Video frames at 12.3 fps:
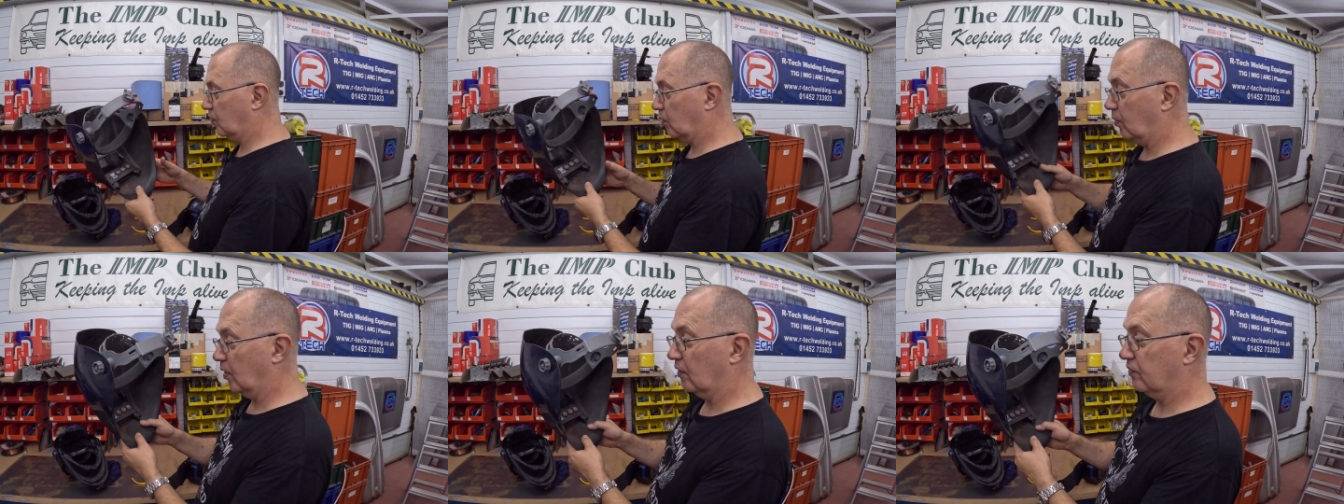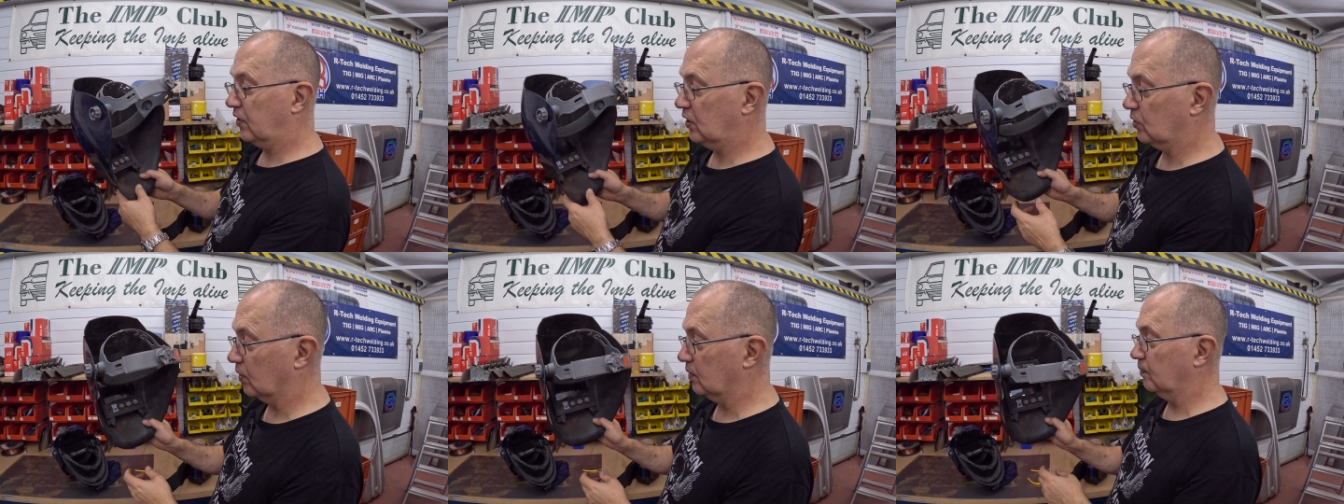when we have
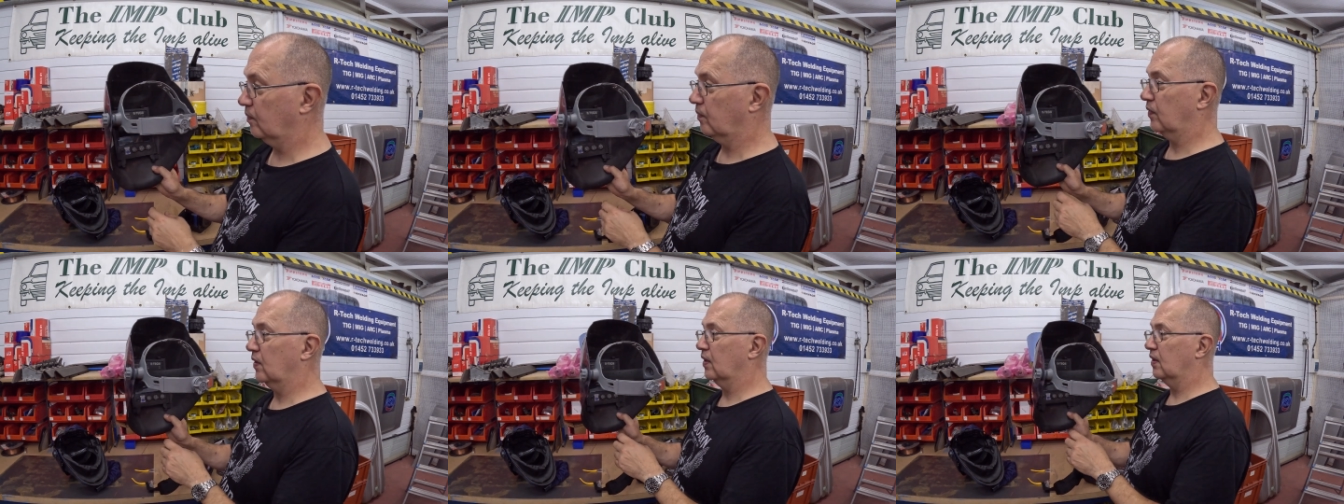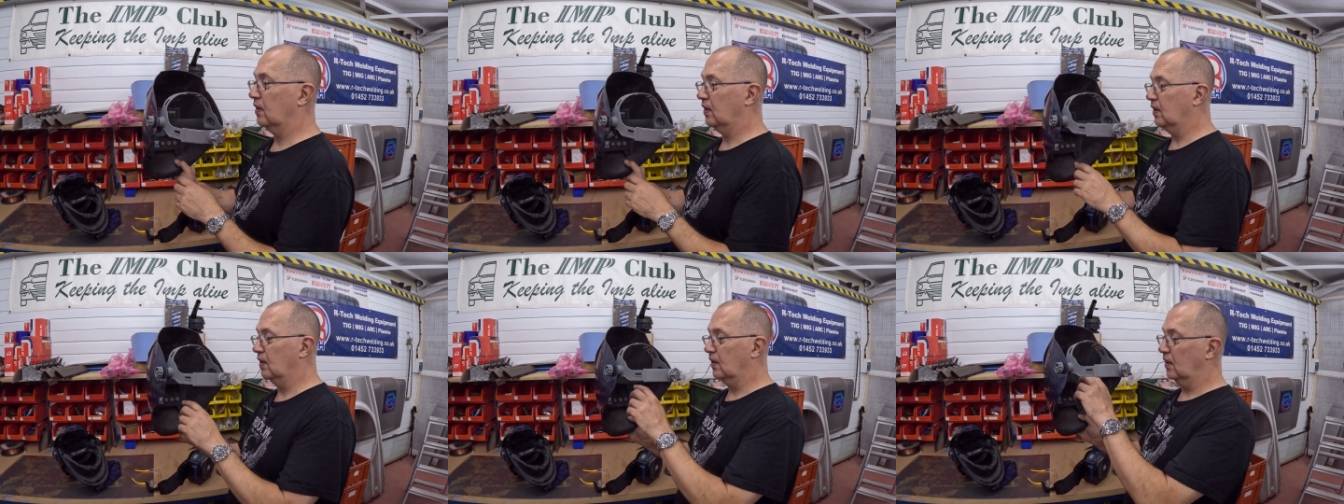these on
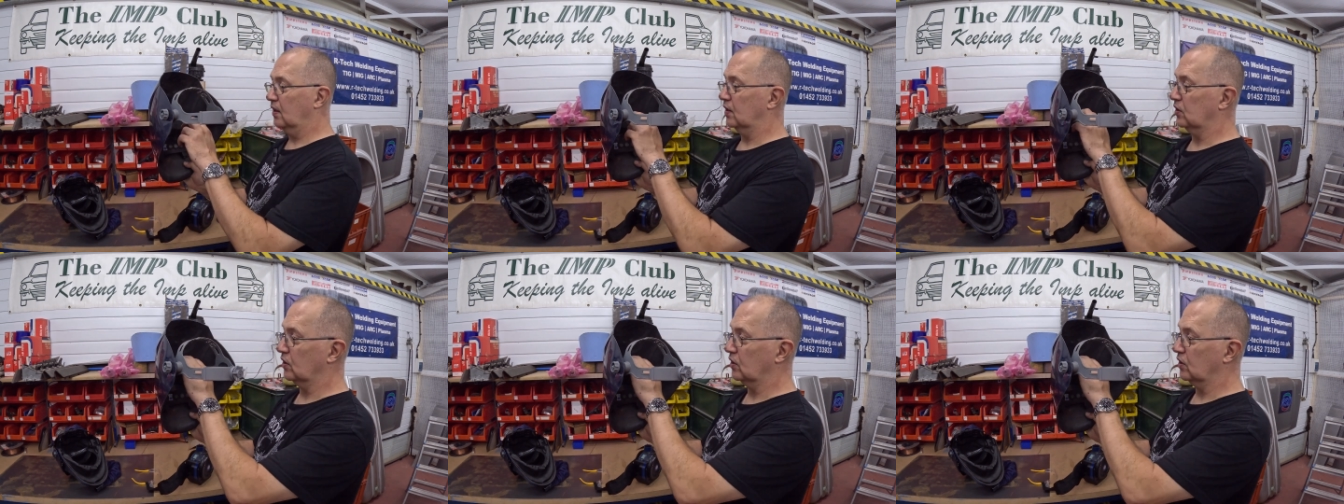is